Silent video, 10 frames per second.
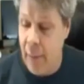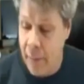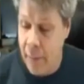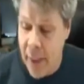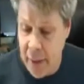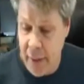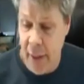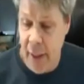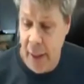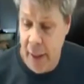the big
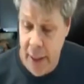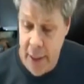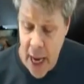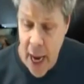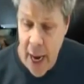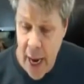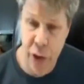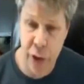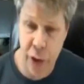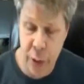thing is I
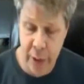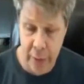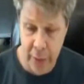do.